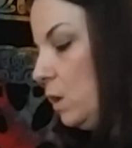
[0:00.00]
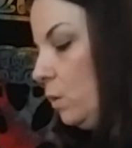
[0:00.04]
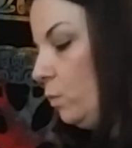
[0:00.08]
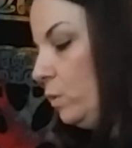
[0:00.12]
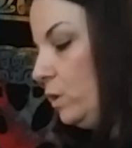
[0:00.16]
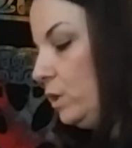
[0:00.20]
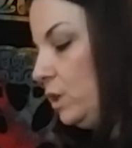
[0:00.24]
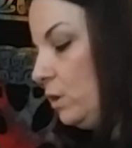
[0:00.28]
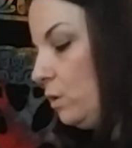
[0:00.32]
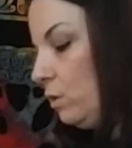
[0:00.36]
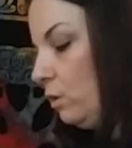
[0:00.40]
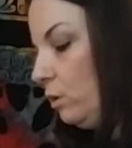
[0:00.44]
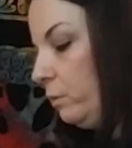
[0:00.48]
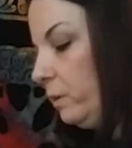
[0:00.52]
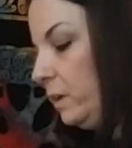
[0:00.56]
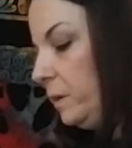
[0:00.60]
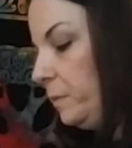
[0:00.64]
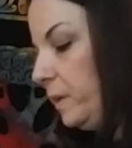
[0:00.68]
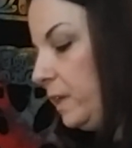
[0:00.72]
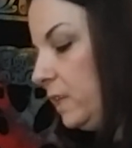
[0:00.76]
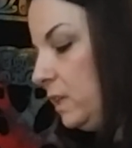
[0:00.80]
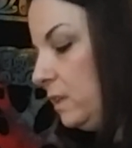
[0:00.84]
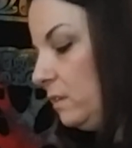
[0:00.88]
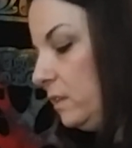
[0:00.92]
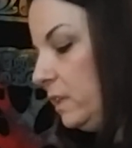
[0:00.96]
When you are
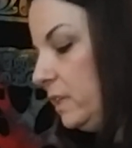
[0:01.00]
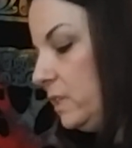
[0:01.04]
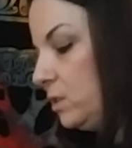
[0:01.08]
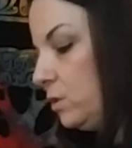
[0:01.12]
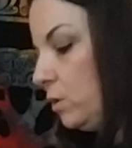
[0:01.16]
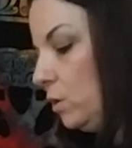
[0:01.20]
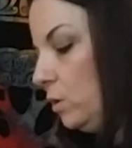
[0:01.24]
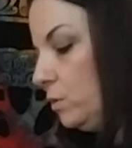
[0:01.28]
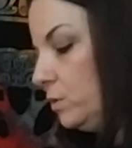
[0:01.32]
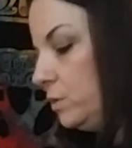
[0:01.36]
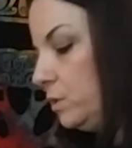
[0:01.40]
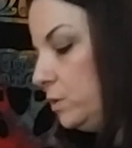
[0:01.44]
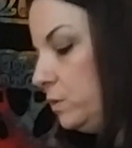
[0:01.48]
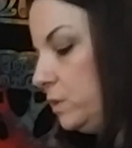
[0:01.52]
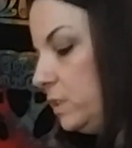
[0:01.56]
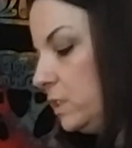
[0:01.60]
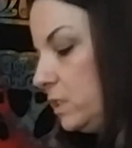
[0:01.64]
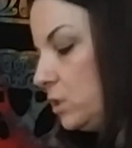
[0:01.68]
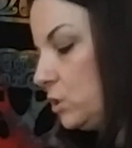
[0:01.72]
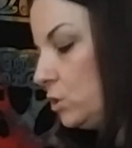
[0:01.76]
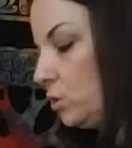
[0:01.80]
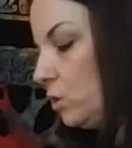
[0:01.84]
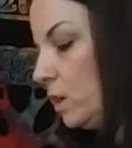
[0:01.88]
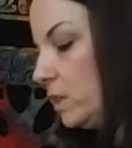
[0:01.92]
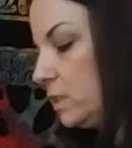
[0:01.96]
repeatedly told to
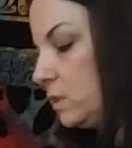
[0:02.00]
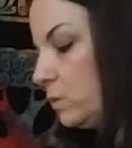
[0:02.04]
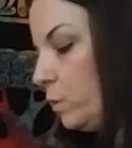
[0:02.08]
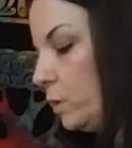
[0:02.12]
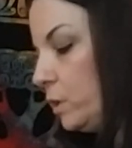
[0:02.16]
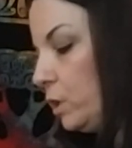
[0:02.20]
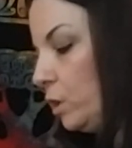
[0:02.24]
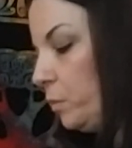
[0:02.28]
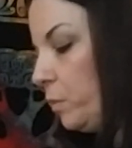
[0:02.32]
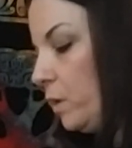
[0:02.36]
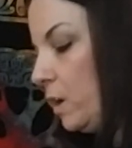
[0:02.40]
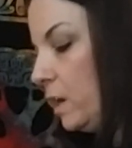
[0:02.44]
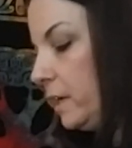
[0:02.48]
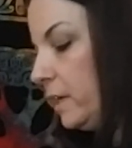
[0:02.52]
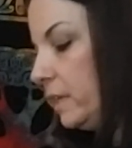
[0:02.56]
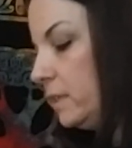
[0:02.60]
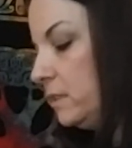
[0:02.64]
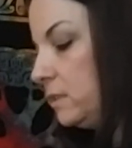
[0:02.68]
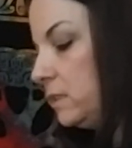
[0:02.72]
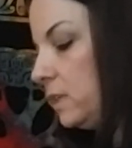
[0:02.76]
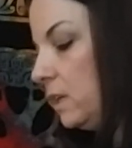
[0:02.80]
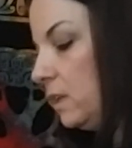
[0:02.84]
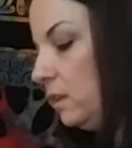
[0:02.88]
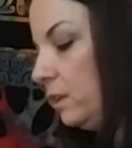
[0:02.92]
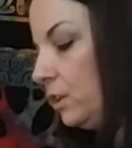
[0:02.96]
distrust what your body
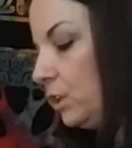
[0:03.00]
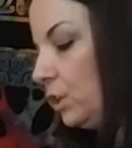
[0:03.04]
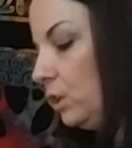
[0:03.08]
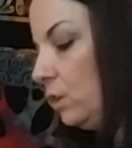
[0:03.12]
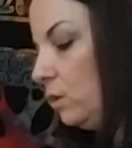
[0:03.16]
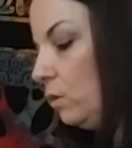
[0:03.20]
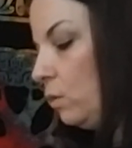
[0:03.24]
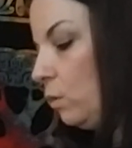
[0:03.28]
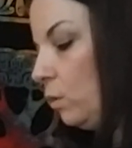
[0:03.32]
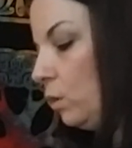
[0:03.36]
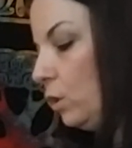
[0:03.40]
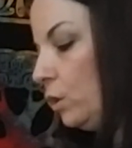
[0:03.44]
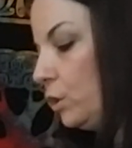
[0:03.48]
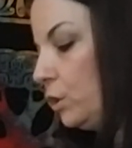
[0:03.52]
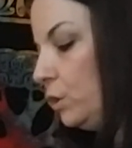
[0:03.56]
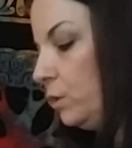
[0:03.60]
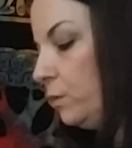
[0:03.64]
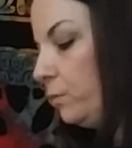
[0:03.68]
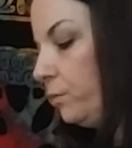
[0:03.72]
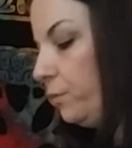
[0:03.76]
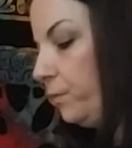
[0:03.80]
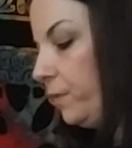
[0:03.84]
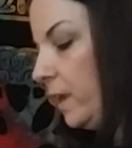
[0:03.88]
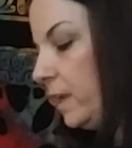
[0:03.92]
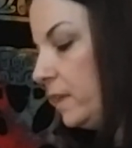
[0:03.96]
is telling you, or
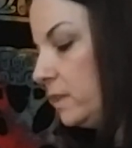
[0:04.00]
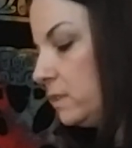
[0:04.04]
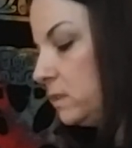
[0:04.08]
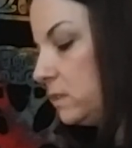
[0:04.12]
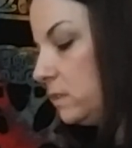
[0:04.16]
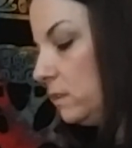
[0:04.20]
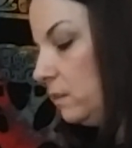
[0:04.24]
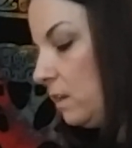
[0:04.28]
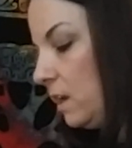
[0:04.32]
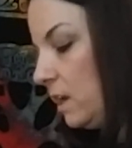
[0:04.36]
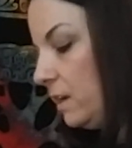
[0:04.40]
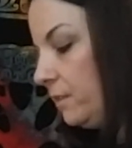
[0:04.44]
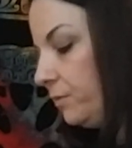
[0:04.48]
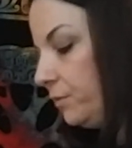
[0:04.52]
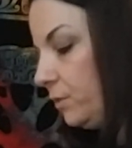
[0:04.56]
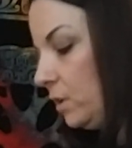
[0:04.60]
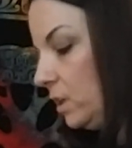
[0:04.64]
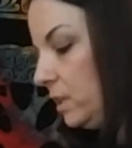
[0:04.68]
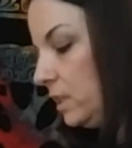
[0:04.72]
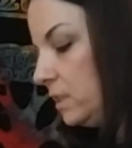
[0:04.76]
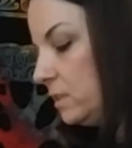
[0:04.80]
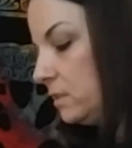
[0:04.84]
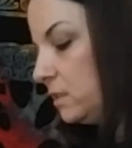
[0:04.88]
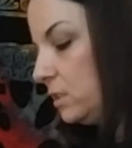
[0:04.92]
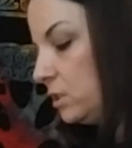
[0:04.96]
you faced
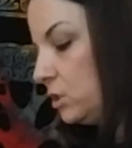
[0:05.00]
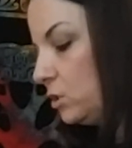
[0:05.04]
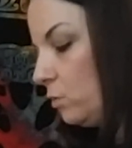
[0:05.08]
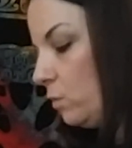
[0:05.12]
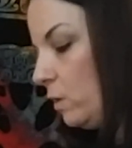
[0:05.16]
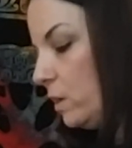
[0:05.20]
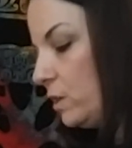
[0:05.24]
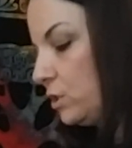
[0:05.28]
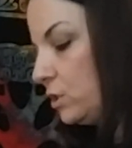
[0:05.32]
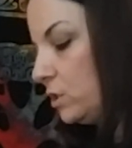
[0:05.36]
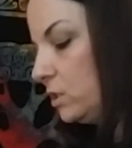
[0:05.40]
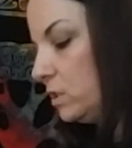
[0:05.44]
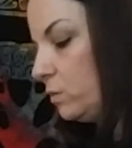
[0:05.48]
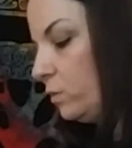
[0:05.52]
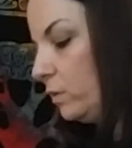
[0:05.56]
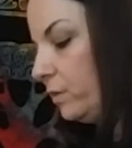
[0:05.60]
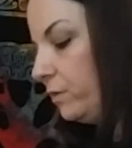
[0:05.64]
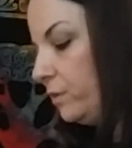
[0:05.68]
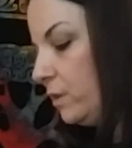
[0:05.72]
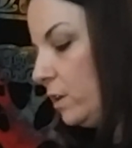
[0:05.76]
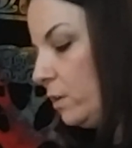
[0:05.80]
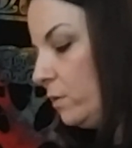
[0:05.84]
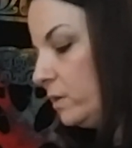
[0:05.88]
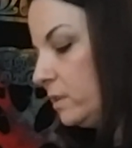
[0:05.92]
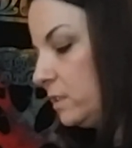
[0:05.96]
life-threatening situations with
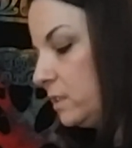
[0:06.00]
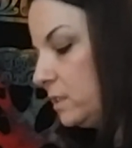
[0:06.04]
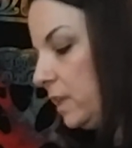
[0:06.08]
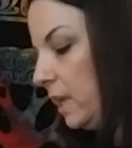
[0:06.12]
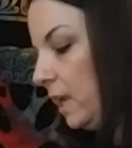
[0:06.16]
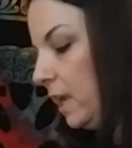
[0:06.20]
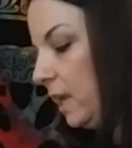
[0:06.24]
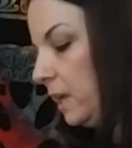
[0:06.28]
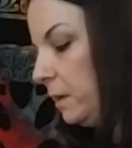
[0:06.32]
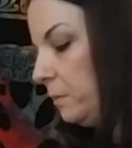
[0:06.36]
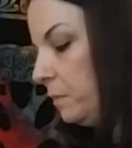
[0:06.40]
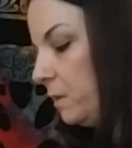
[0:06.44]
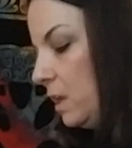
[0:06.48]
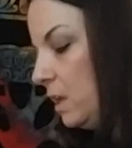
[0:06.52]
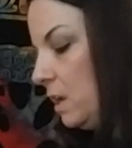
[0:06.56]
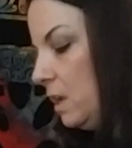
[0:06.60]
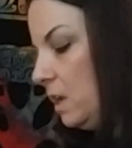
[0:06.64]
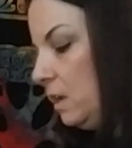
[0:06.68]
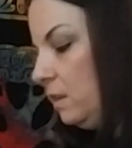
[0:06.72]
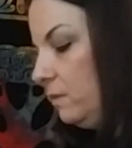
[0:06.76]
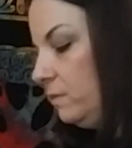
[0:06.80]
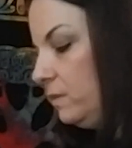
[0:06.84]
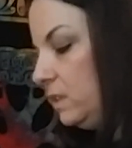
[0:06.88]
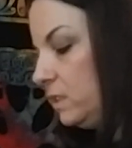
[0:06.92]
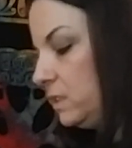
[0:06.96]
no escape,
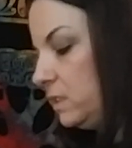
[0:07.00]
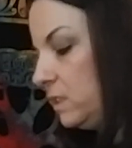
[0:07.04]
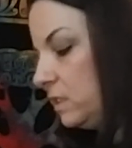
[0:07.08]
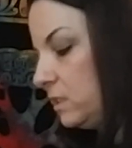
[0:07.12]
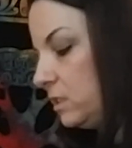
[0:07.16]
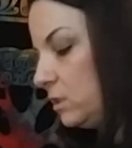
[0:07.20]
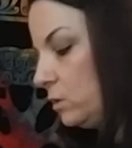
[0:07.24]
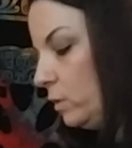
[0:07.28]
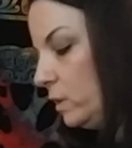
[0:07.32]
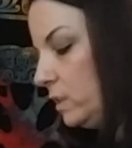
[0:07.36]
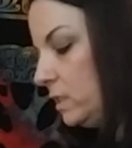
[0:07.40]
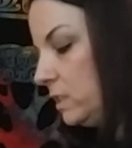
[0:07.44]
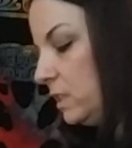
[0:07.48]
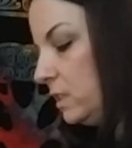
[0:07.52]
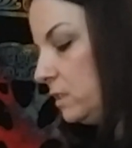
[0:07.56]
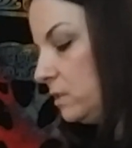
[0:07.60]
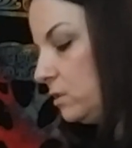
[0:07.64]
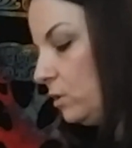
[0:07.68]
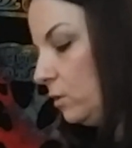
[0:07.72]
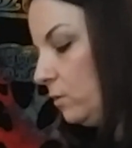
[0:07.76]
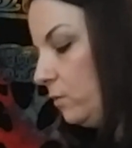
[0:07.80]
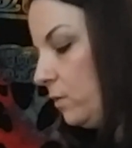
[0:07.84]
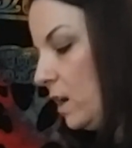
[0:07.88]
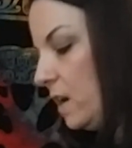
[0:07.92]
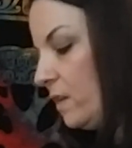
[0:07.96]
this exquisite
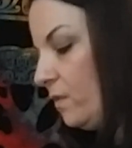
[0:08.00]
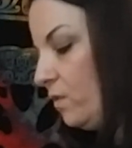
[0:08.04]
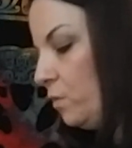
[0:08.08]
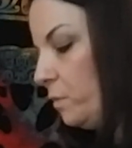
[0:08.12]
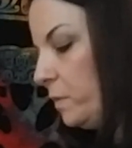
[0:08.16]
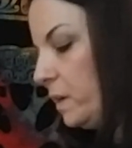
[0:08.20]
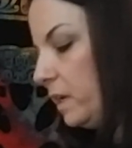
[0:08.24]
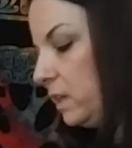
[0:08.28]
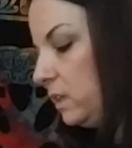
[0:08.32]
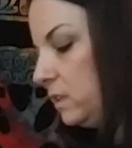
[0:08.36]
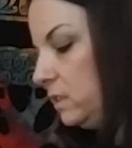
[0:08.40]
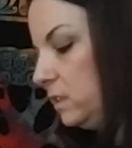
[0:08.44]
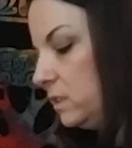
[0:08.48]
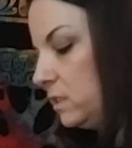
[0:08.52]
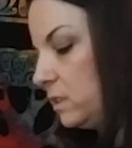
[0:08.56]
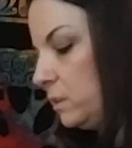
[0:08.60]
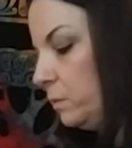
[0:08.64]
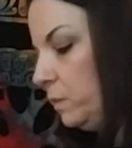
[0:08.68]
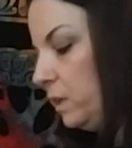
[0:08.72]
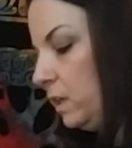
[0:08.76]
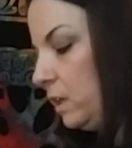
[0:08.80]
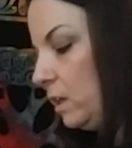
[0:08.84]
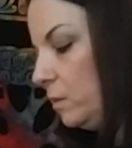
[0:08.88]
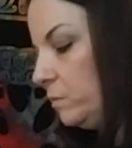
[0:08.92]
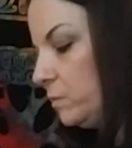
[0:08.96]
survival
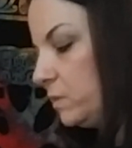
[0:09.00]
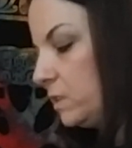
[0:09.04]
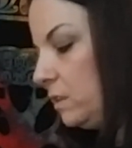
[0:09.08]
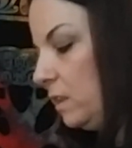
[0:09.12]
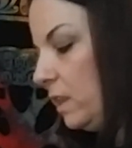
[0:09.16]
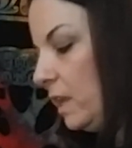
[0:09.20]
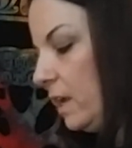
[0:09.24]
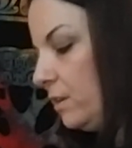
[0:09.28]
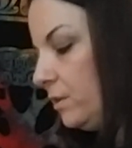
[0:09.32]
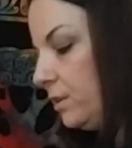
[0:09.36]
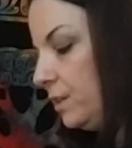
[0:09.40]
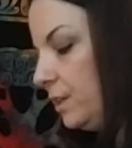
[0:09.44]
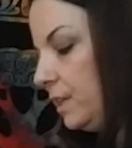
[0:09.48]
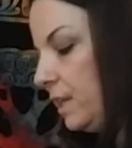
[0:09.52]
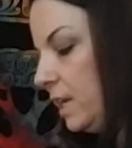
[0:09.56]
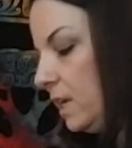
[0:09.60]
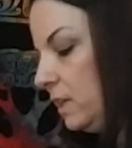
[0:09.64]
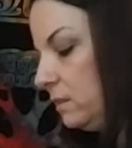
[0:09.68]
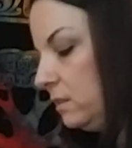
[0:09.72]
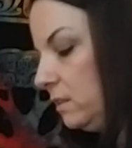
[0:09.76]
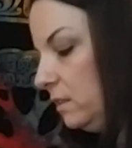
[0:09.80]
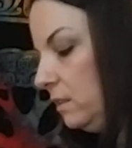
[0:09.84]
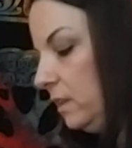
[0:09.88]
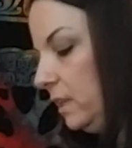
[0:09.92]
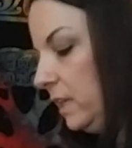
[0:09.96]
mechanism becomes clouded
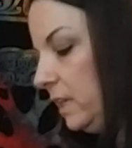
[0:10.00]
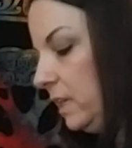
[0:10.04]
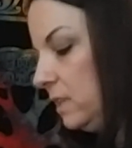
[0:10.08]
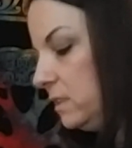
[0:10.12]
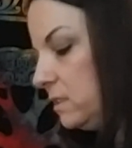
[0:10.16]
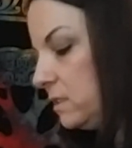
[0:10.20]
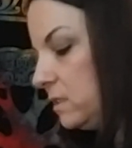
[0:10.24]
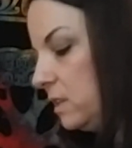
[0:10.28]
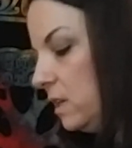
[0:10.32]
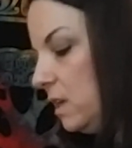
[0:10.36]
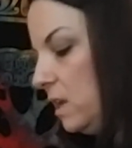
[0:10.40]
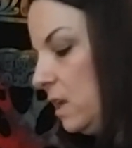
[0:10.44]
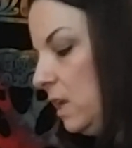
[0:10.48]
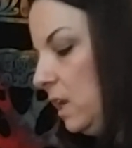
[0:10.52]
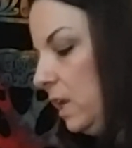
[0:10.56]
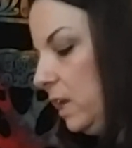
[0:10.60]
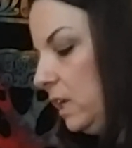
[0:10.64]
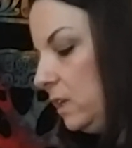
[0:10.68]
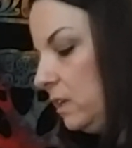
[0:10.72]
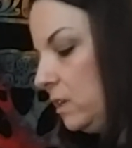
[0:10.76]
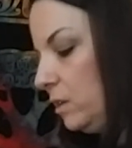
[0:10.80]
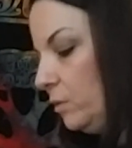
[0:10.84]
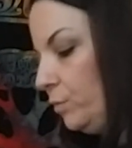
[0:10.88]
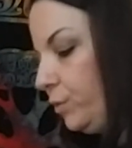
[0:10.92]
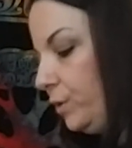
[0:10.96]
at the least
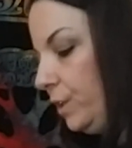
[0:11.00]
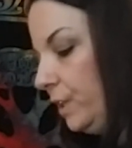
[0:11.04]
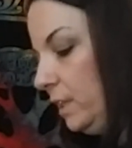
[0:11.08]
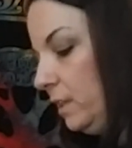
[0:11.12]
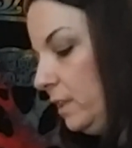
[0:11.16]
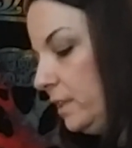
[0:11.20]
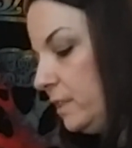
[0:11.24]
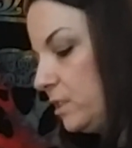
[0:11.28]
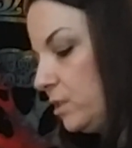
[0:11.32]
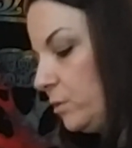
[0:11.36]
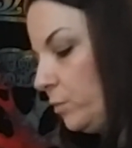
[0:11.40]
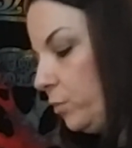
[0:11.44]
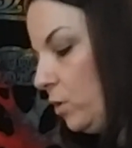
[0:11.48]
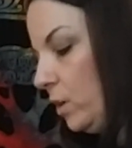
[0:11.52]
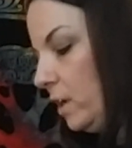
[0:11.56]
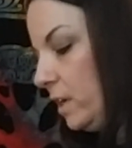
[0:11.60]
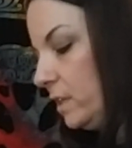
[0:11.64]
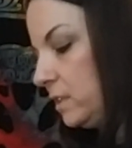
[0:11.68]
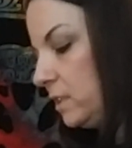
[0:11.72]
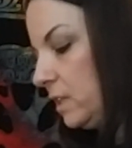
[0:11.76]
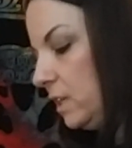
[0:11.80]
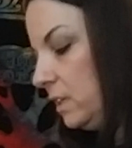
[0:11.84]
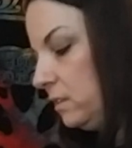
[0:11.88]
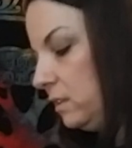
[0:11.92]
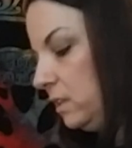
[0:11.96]
and completely
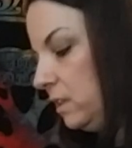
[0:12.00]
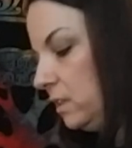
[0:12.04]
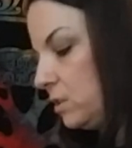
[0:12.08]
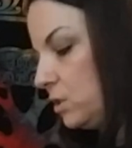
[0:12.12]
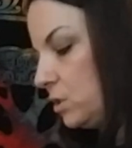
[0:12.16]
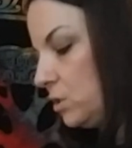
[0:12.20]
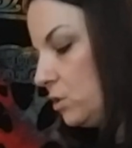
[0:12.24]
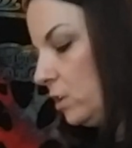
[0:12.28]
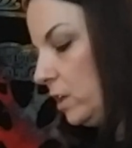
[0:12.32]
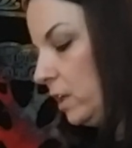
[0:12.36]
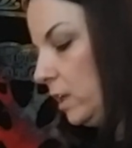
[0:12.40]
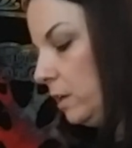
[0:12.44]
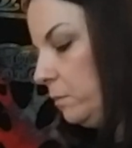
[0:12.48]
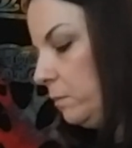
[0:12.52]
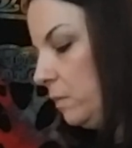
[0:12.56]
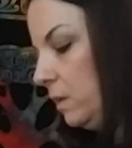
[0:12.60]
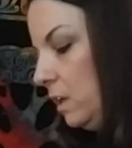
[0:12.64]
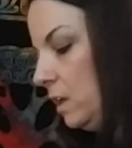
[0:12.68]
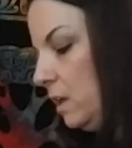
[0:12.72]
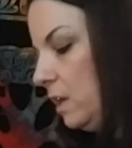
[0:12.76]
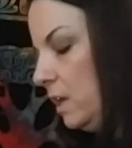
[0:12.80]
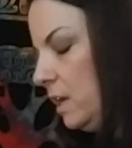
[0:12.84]
suppressed at the extreme.